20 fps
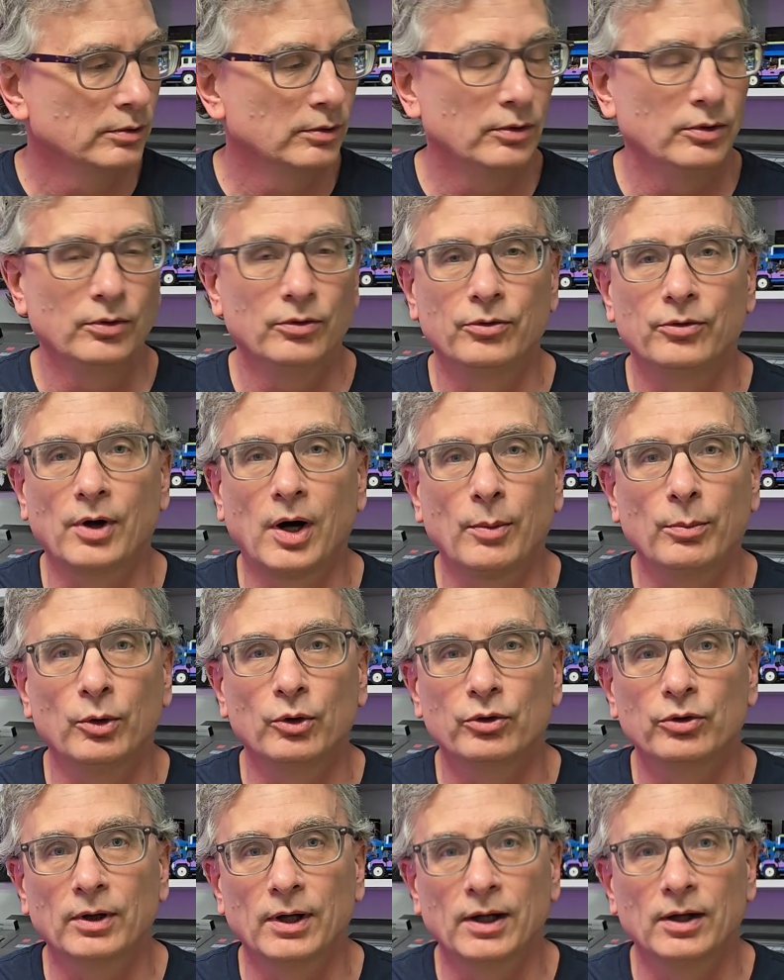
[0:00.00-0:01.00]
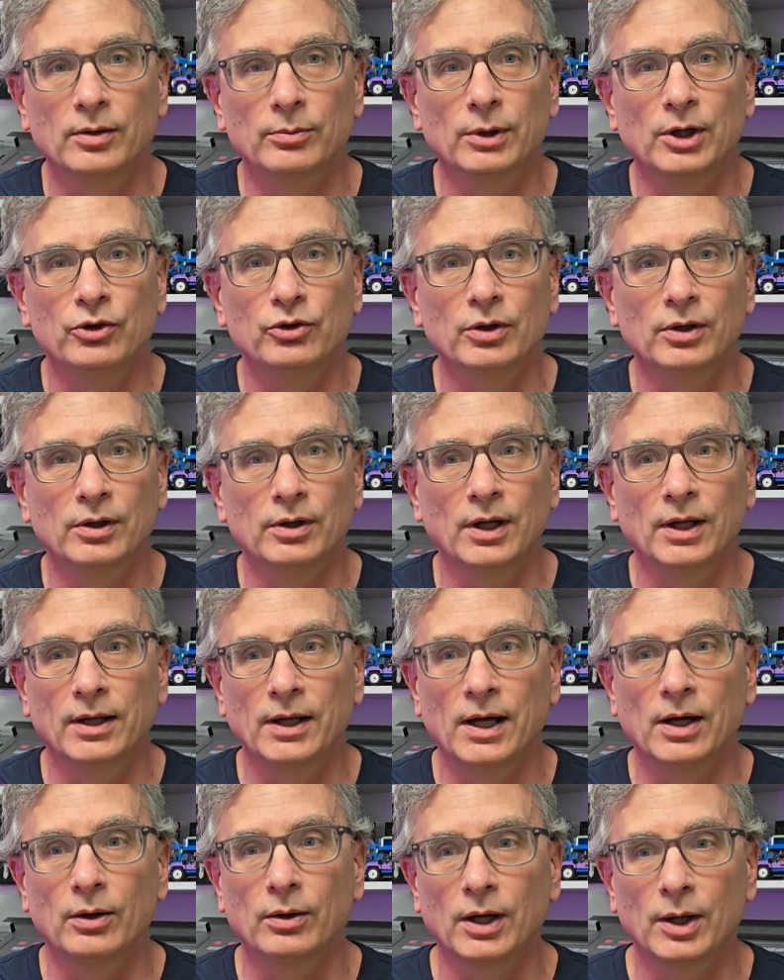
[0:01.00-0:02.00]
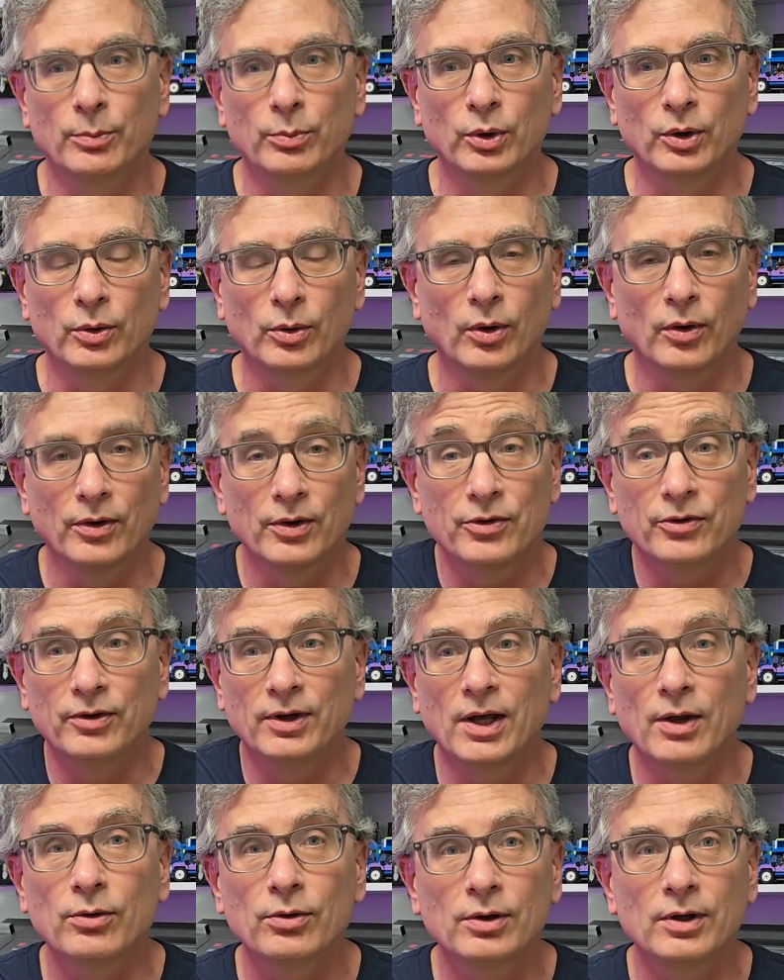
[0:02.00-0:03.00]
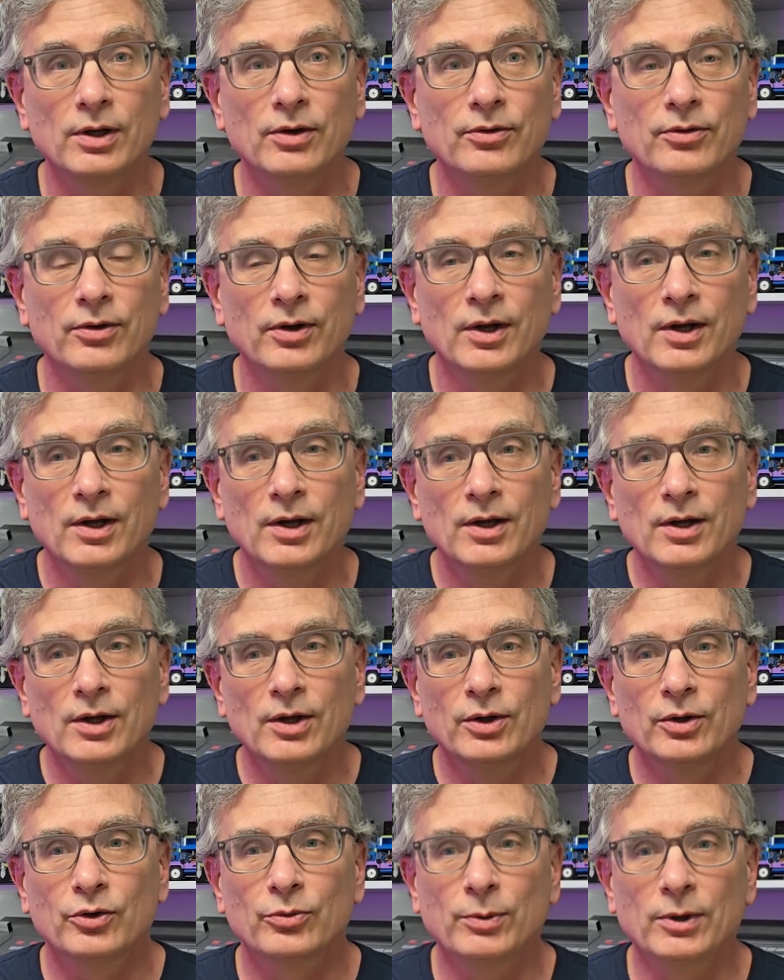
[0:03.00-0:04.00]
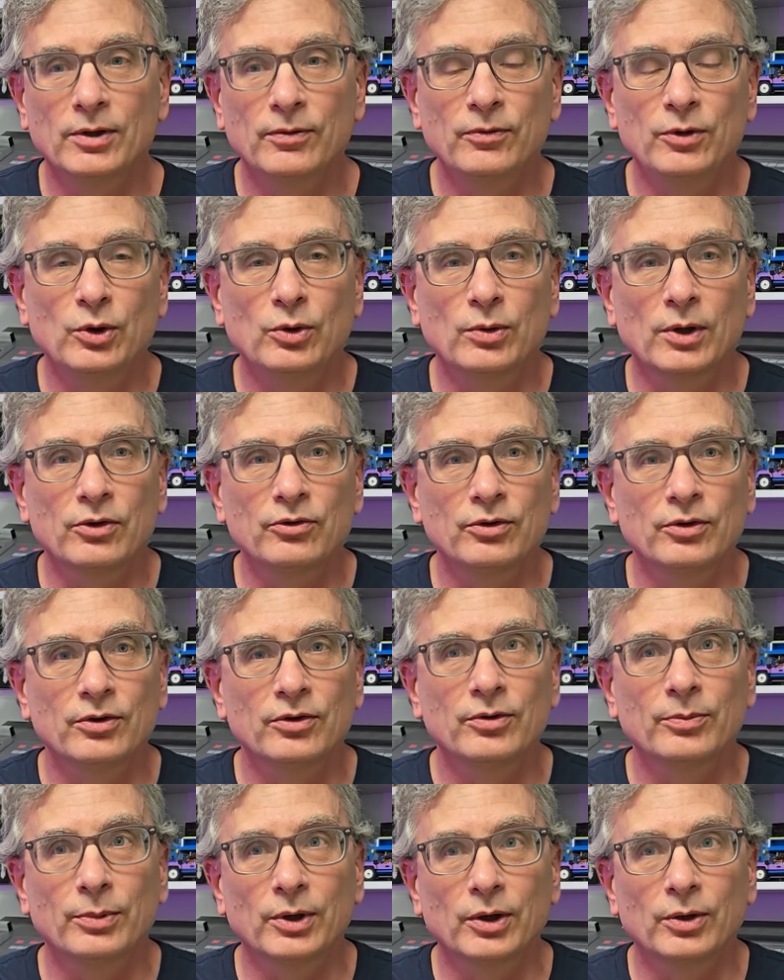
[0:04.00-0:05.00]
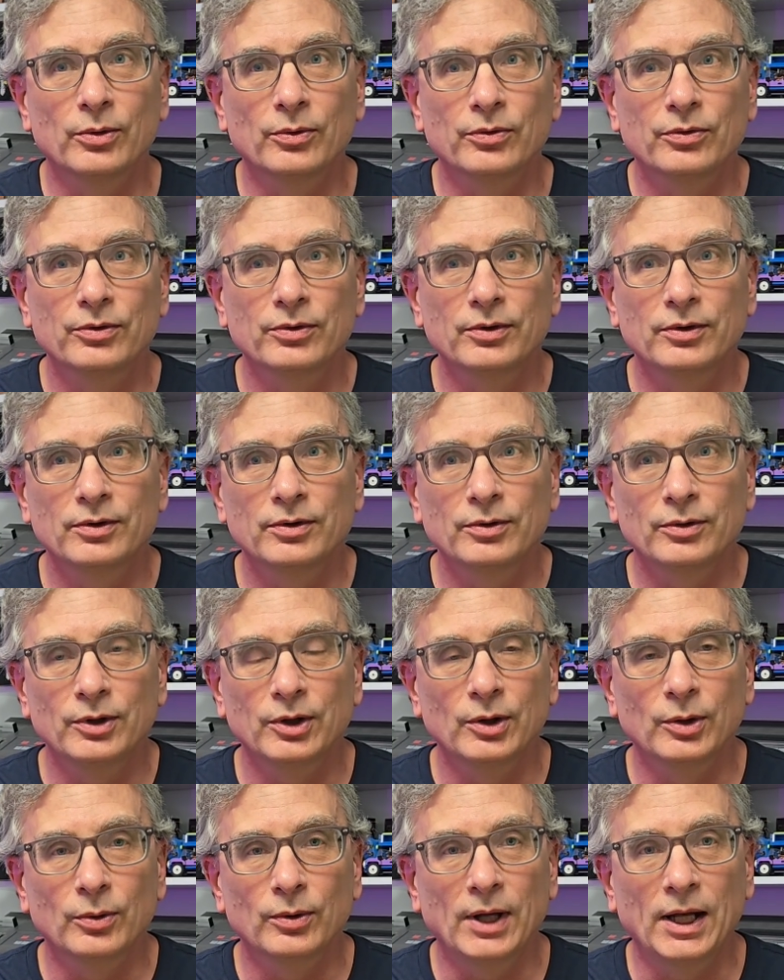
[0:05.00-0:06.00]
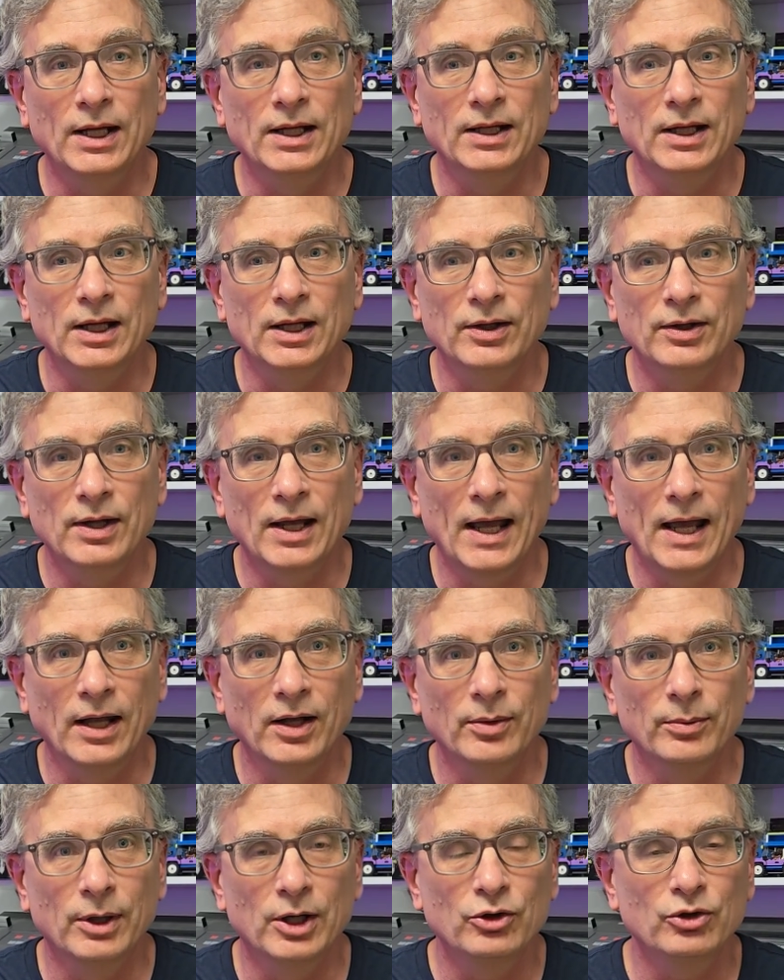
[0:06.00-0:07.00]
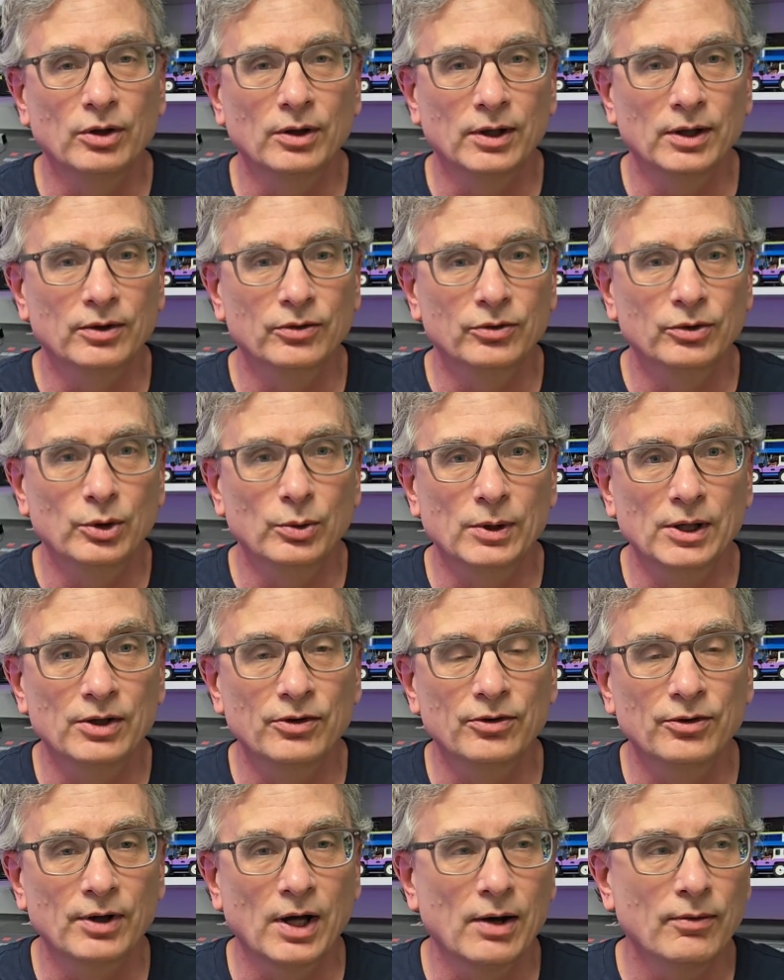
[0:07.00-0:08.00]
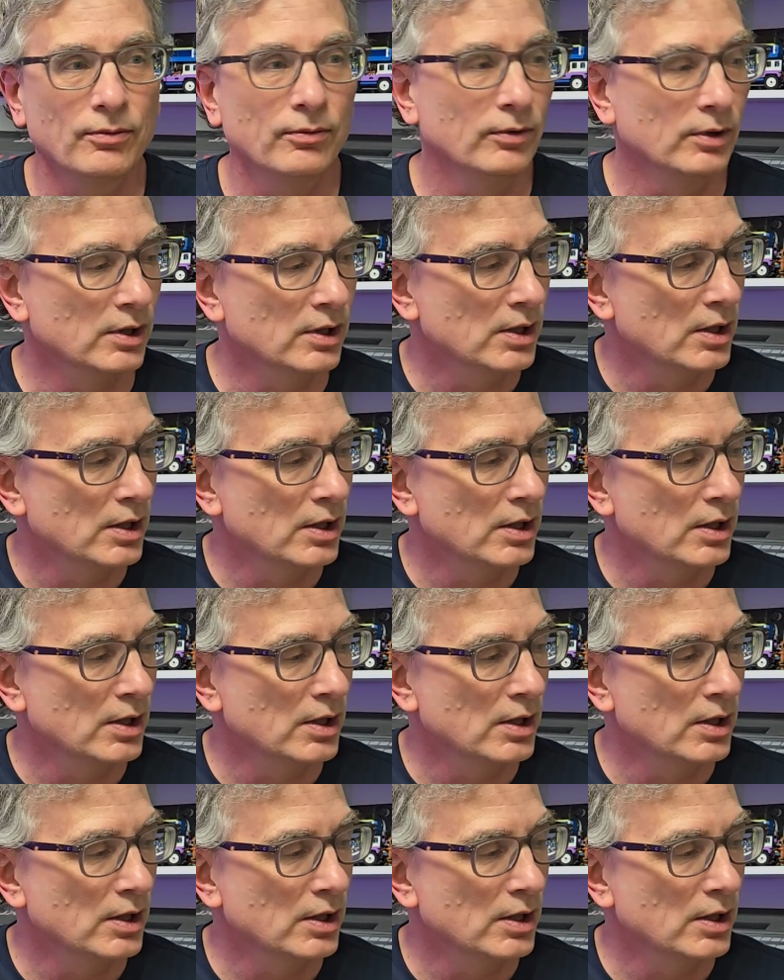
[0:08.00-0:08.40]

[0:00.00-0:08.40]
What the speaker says: do stop motion animation and how I put all this together because there's been a few questions about, getting into animation and doing stuff.